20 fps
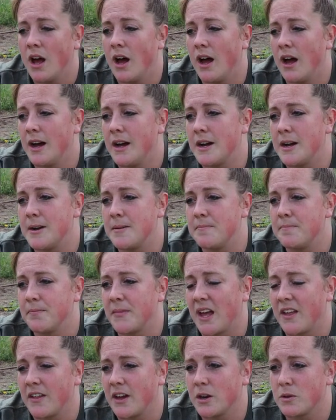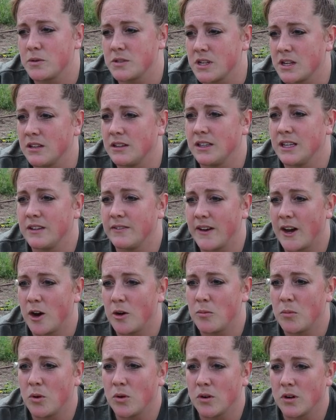I thought it was going to leaf
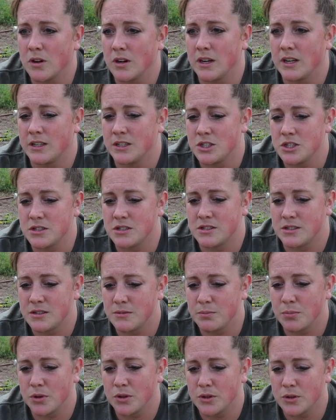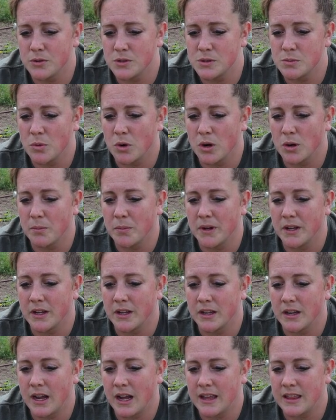out more and just produce more,
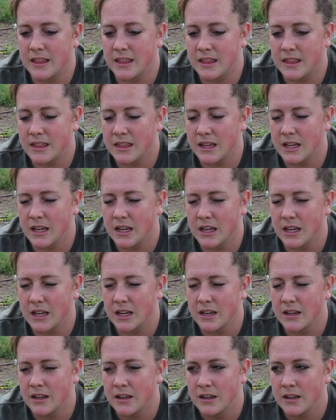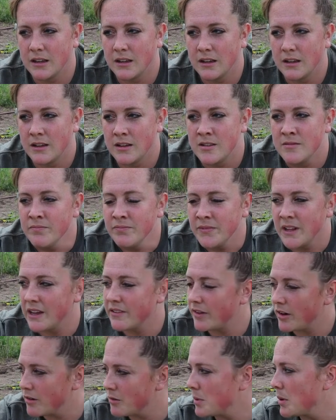but I think,
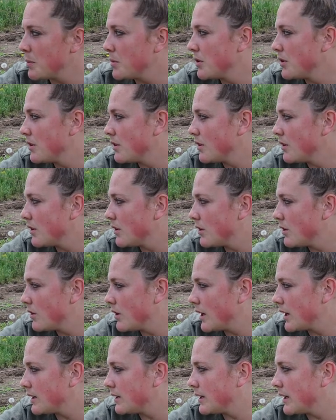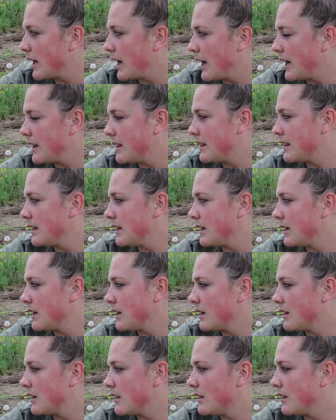if I remember correctly, I
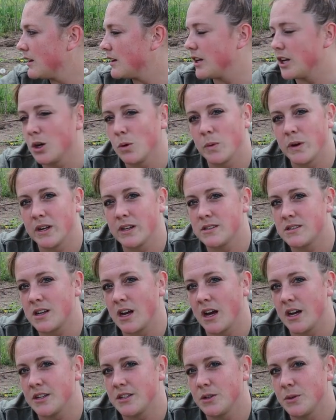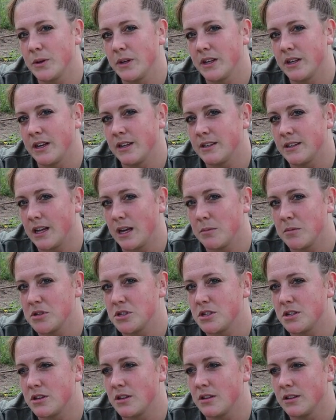think the earwigs got to it and
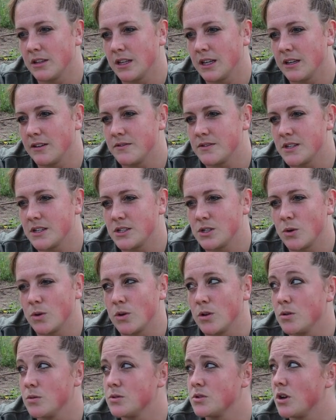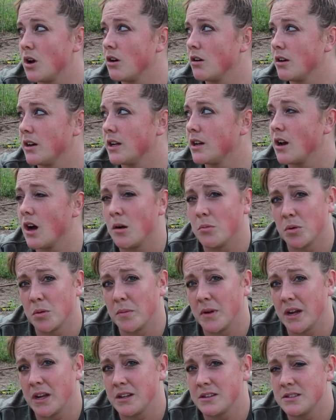damaged the leaves, and so it was already
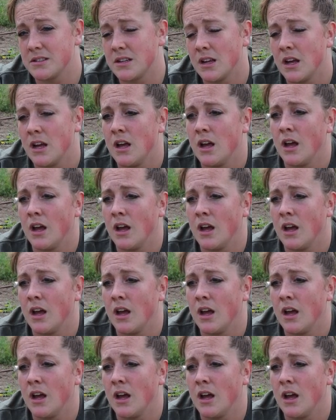compromised,